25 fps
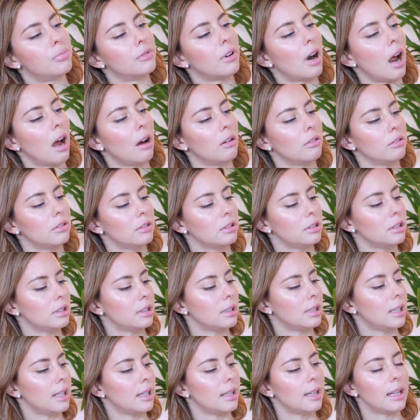brown,
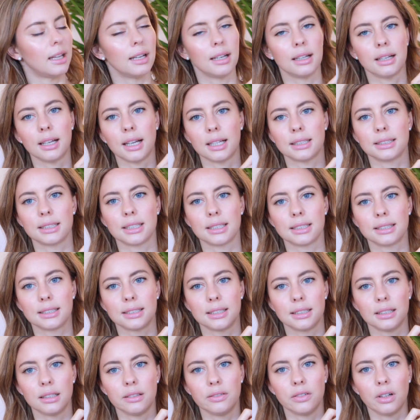and then it has a
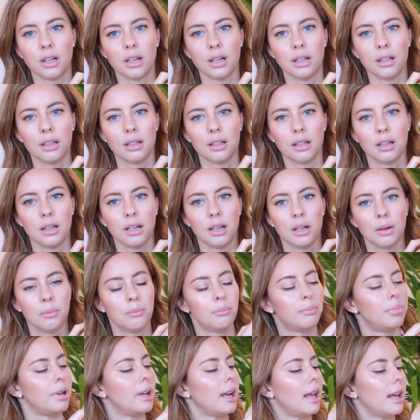silver
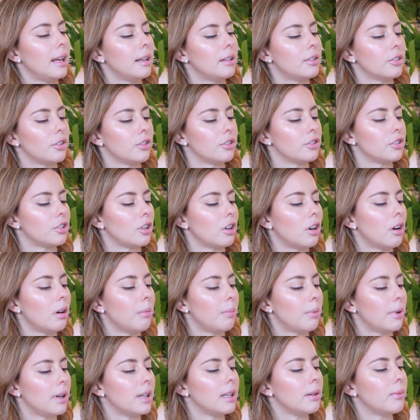plate on
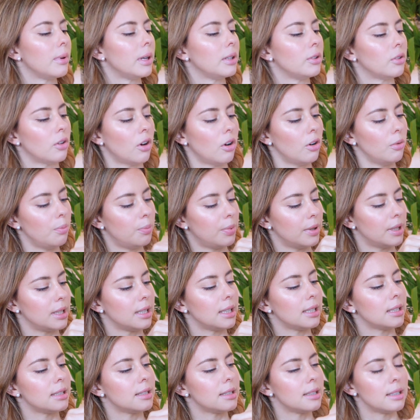top, and when you open
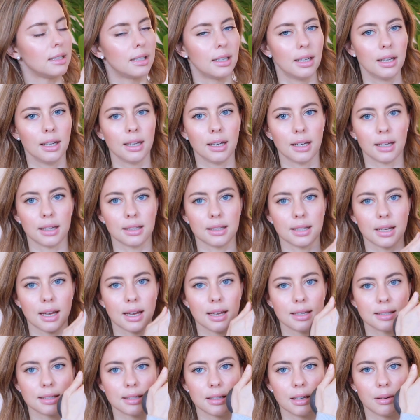it, it
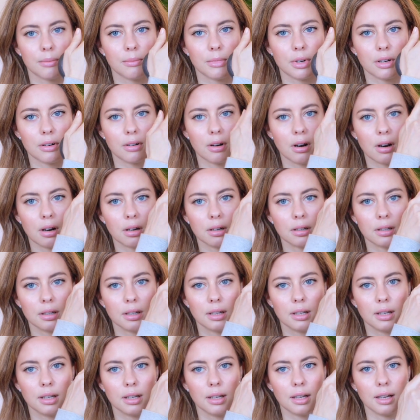has a mirror,
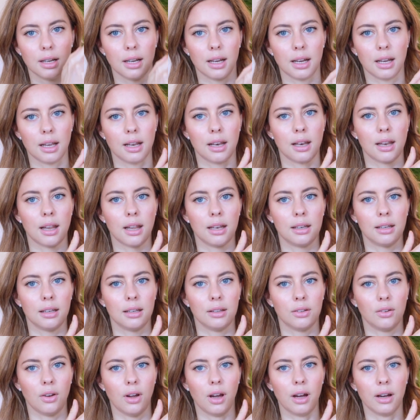and
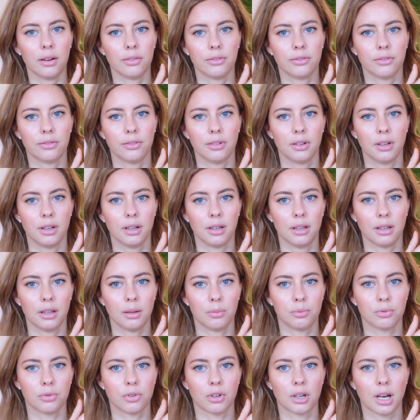then you have
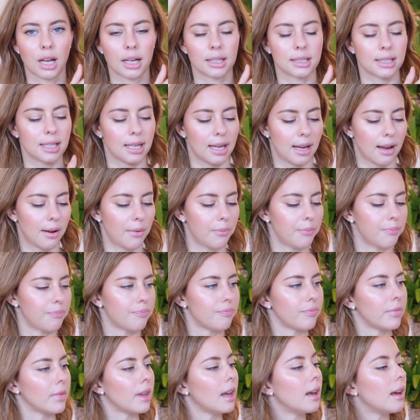the product here.
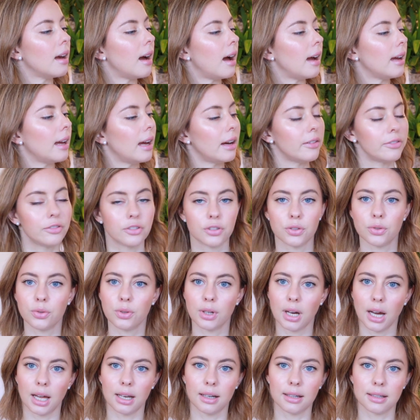I have
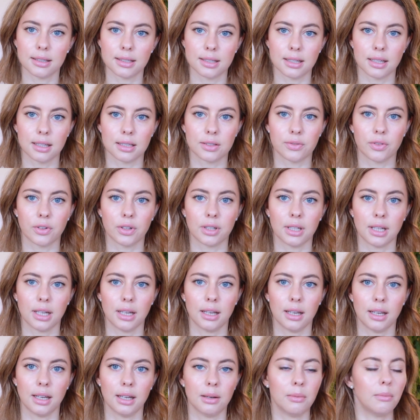two colors. This one
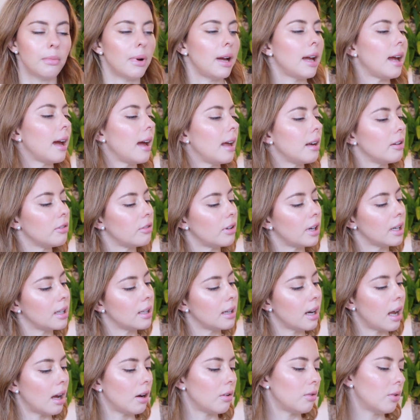in my hand
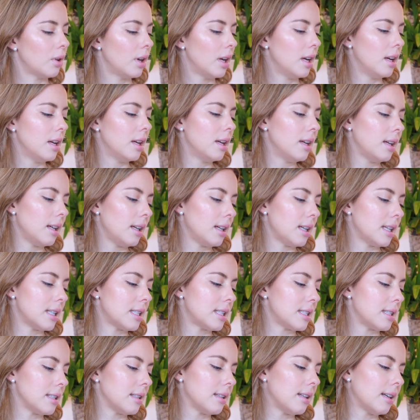right now
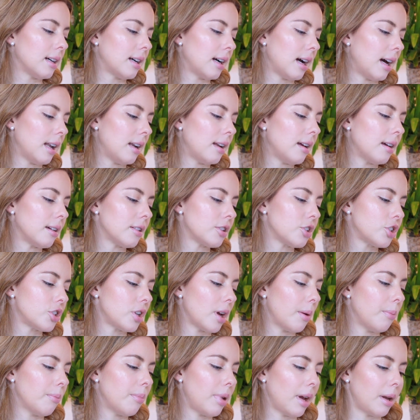is the color
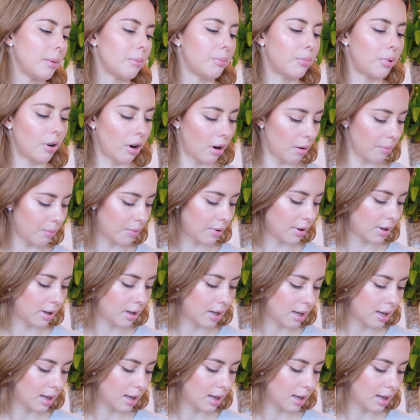Champagne Pop,